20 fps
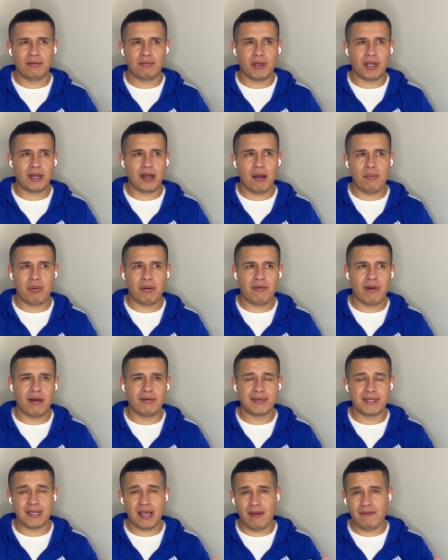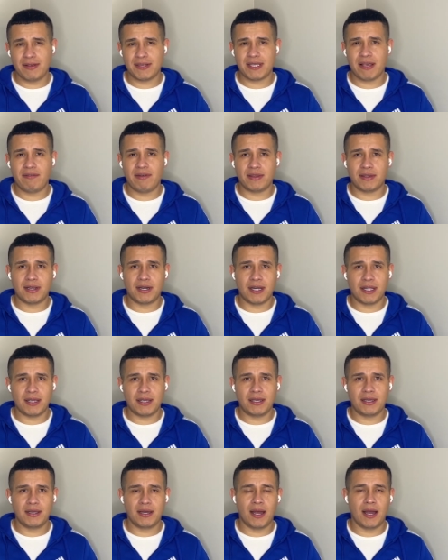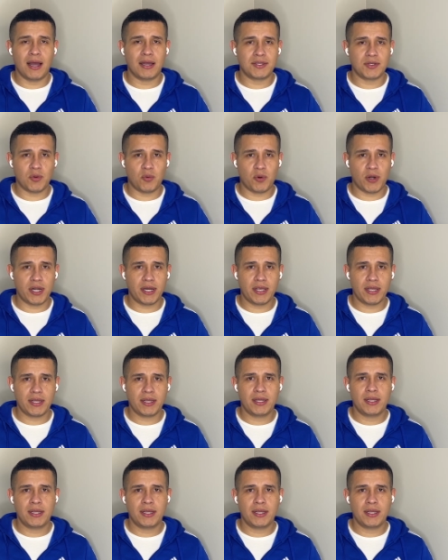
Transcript: wake up around 7 7.30 uh, to work